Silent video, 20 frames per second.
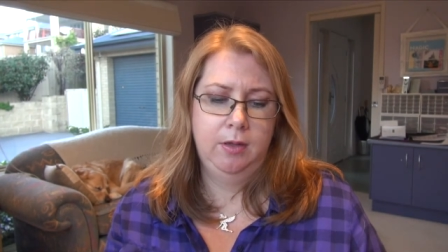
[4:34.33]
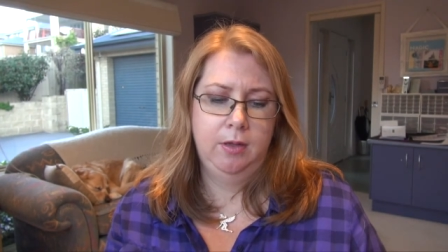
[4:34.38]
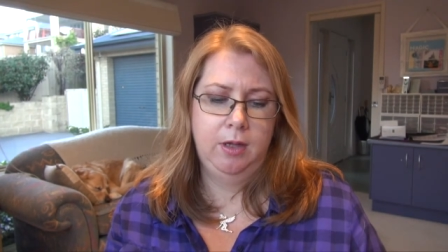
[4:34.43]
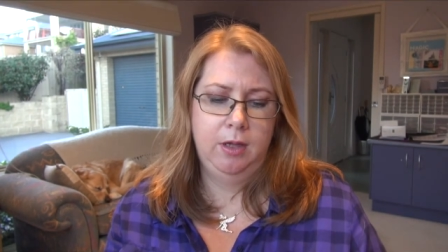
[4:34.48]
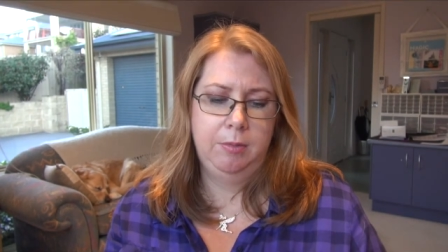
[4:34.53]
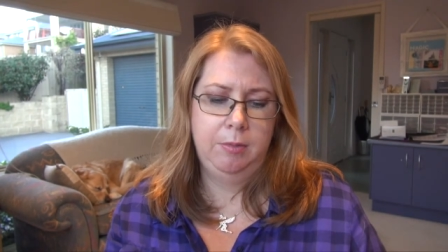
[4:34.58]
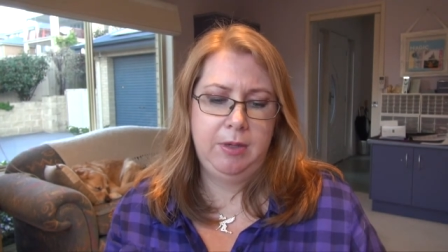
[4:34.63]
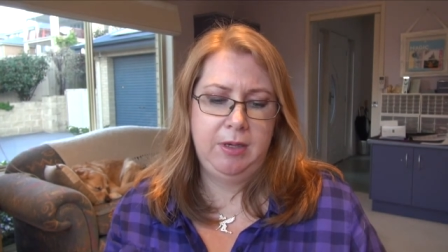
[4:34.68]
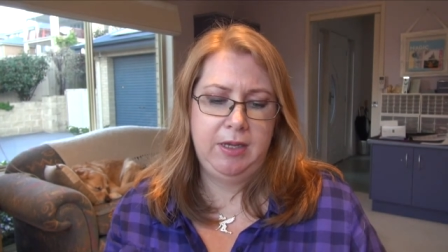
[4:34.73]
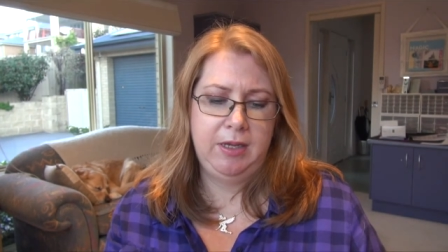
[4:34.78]

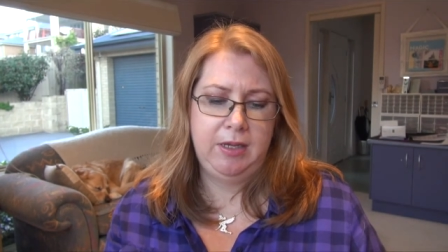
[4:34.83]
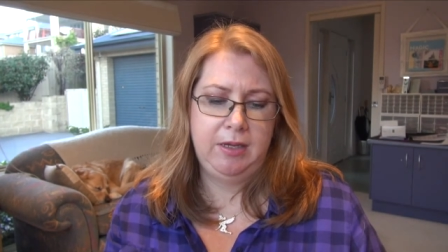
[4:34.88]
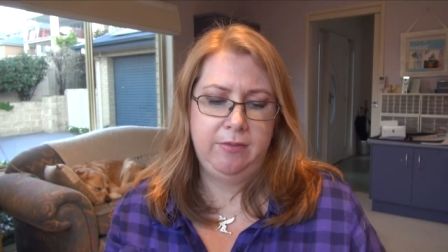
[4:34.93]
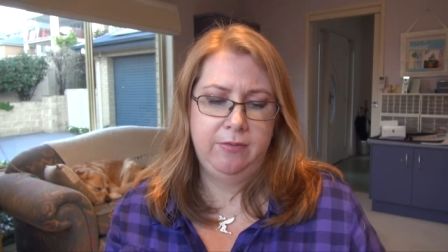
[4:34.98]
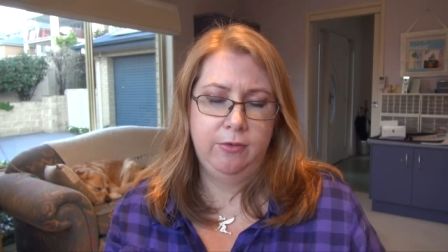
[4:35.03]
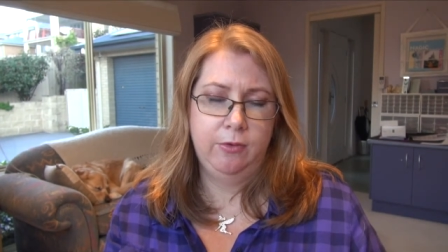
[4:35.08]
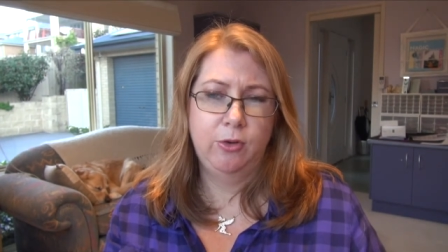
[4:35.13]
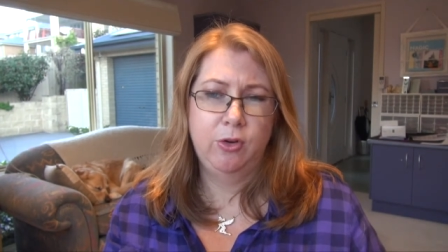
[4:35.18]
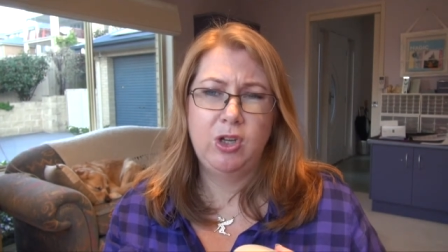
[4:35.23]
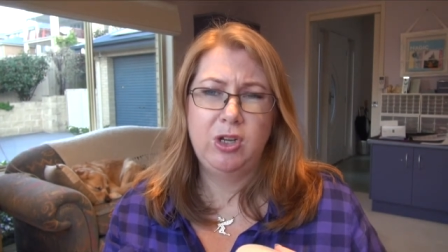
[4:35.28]
I believe.
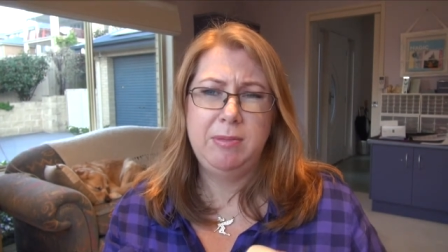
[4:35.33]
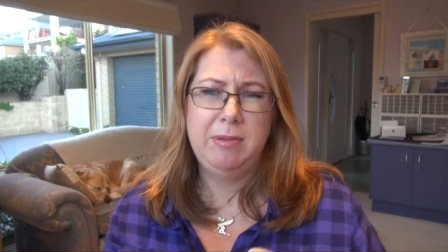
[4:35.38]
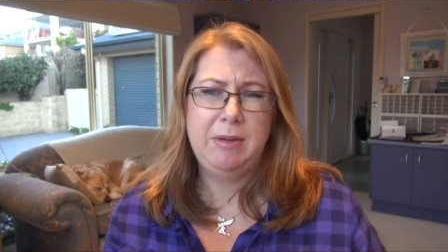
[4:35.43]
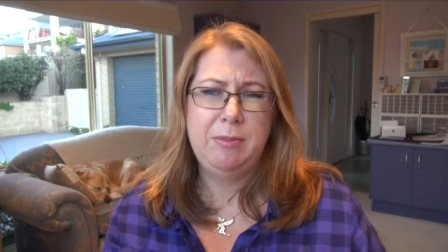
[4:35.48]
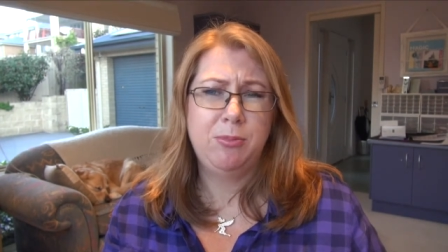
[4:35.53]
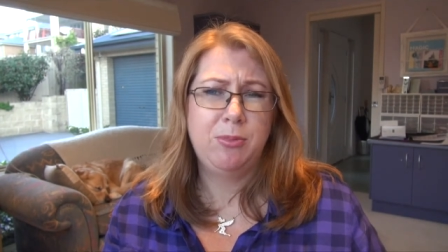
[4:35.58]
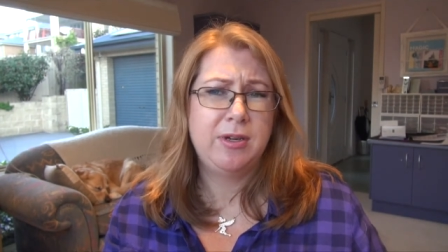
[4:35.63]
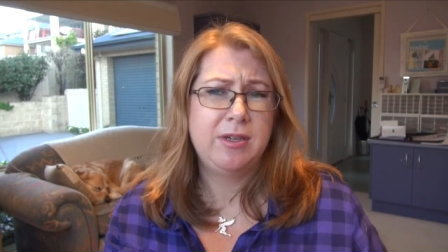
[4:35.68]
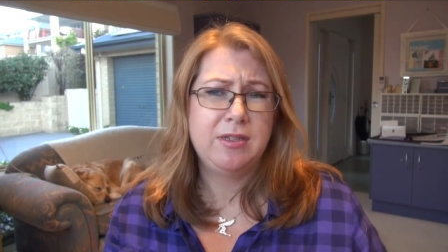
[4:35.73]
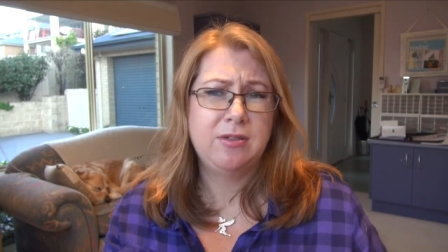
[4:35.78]
Or could have been
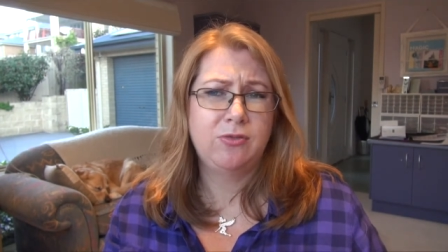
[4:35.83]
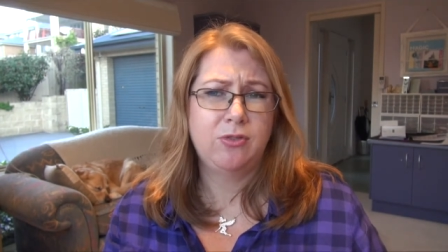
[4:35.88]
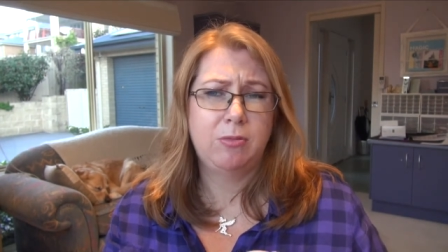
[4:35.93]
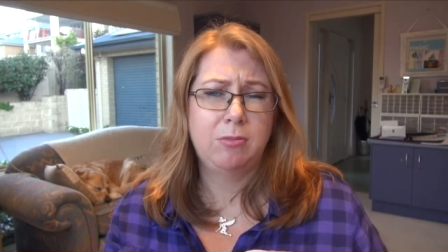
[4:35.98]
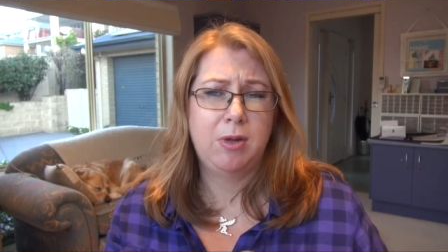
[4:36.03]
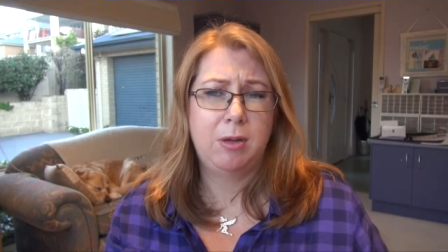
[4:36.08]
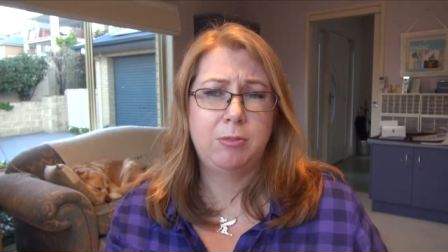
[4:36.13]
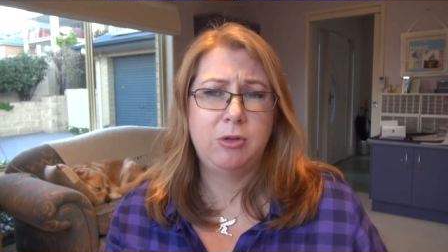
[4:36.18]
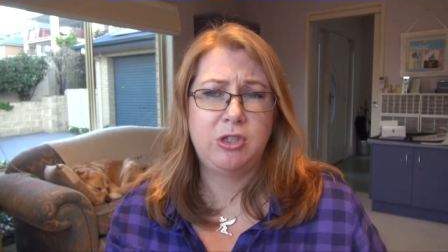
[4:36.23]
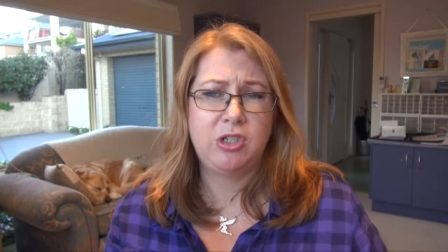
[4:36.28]
a present
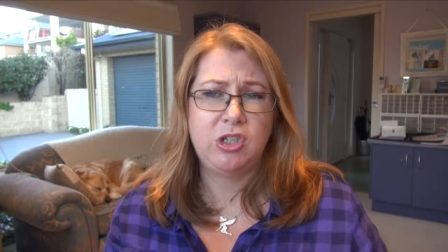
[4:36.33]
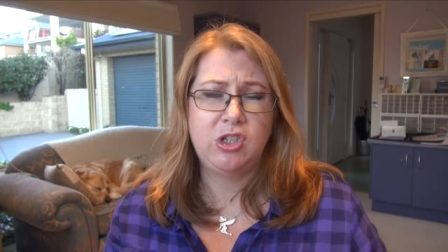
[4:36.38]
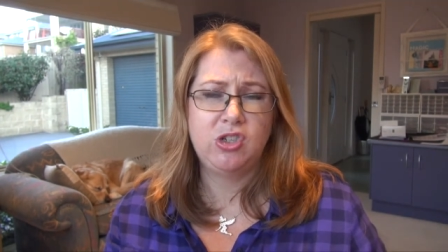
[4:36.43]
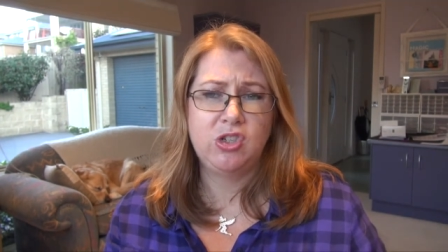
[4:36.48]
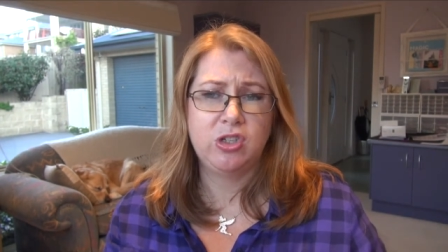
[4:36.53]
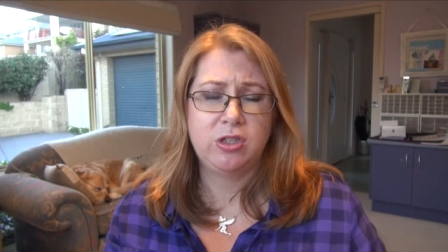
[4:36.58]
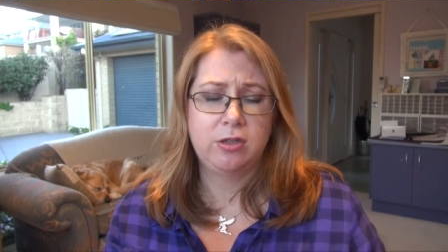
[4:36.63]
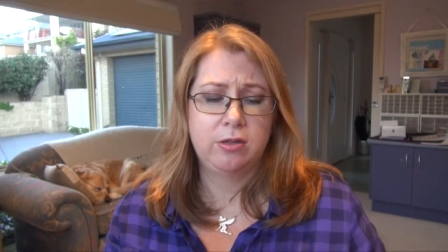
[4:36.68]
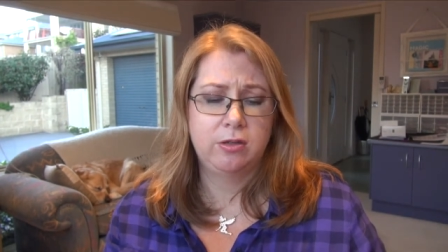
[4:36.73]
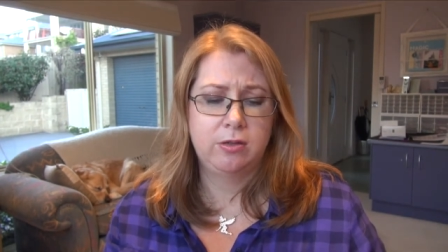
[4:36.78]
from my
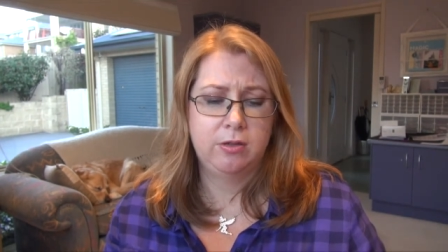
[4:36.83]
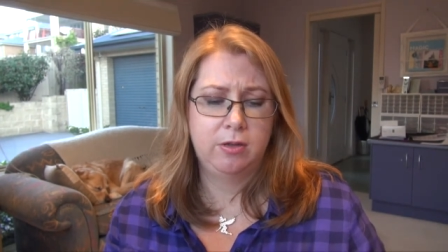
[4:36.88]
beautician.